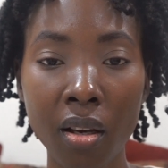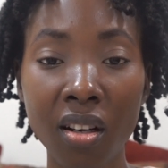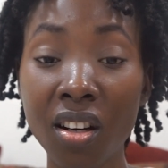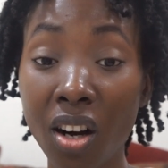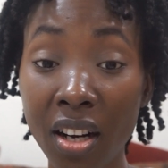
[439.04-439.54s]

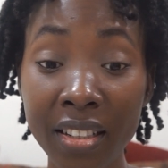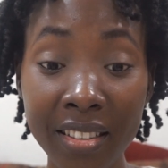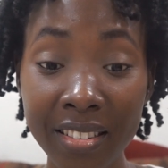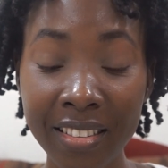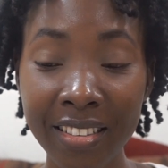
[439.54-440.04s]
God,
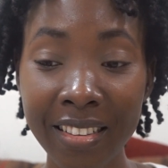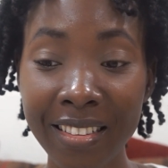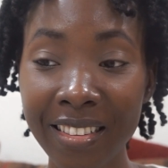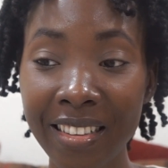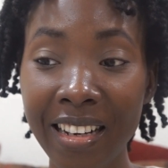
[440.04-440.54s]

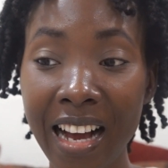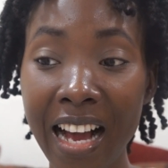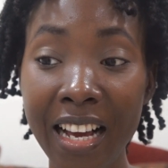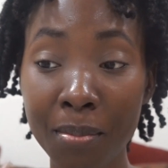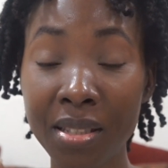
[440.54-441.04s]

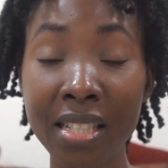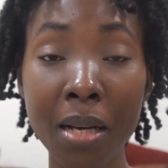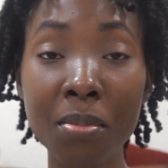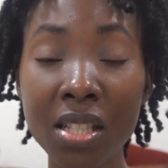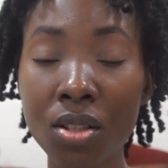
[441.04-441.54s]
I am
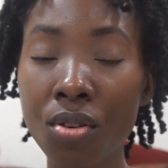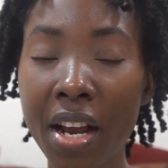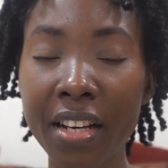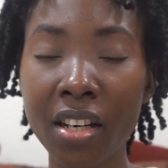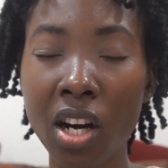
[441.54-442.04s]
tempted
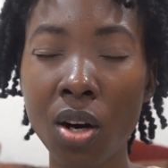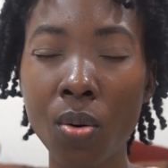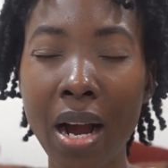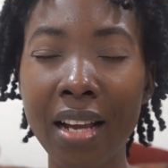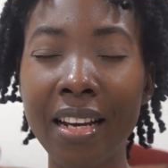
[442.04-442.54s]
right
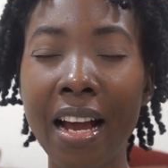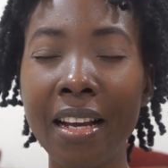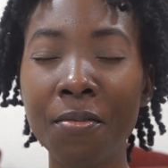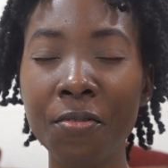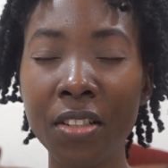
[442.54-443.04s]
now and I
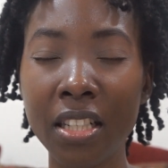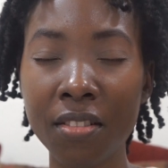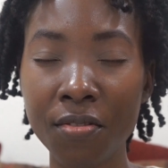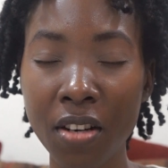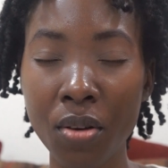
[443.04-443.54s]
am
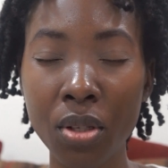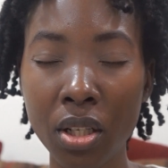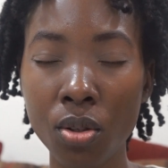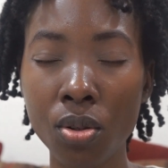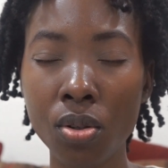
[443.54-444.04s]
feeling very
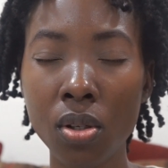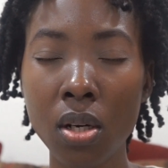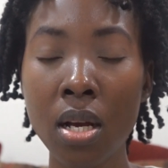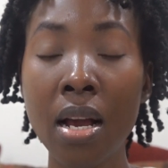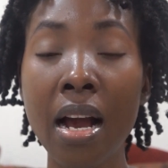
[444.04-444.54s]
low.
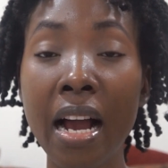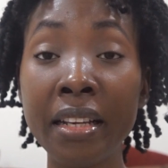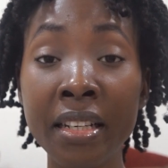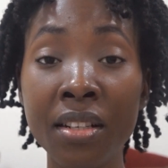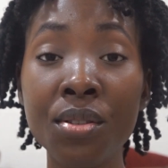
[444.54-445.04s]
I
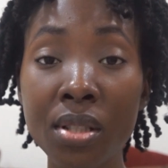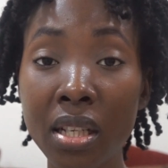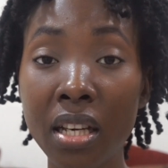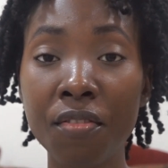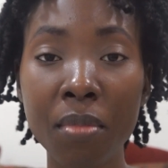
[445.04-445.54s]
need you to
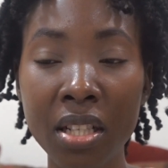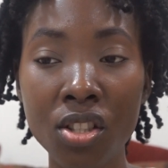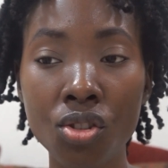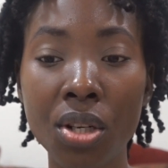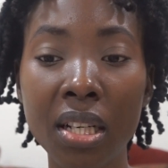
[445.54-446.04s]
give me the
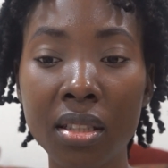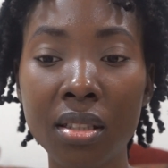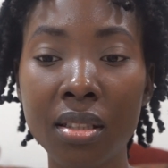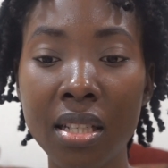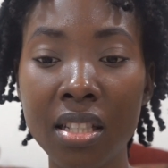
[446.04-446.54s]
strength.
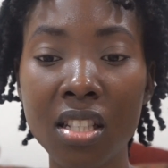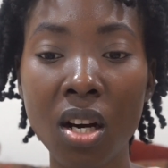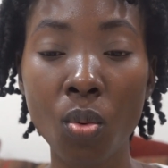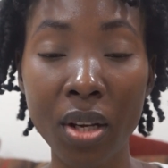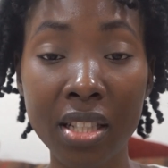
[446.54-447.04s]
These
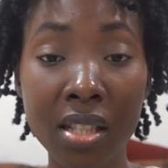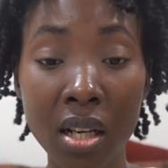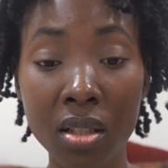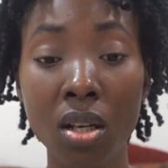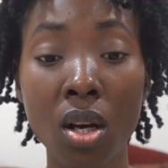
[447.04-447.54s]
are ways
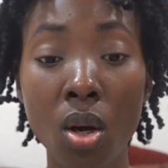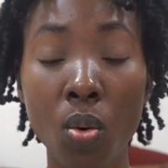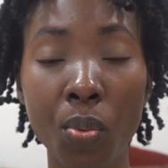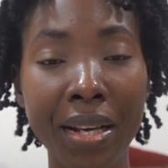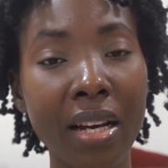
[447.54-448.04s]
that
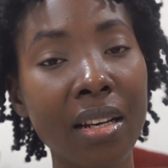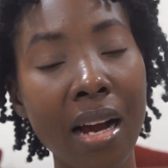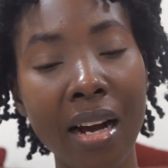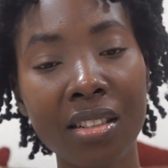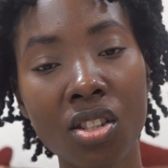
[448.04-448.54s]
we can
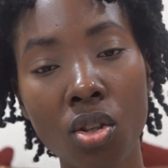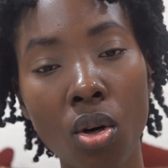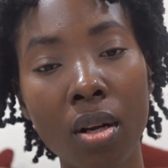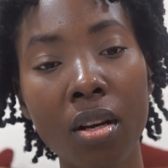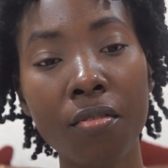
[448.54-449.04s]
ask
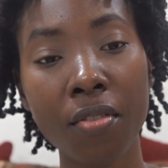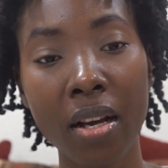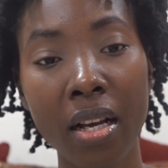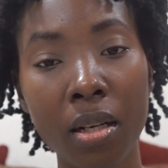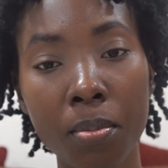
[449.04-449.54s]
God for
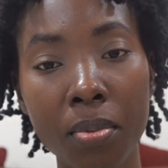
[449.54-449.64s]
help.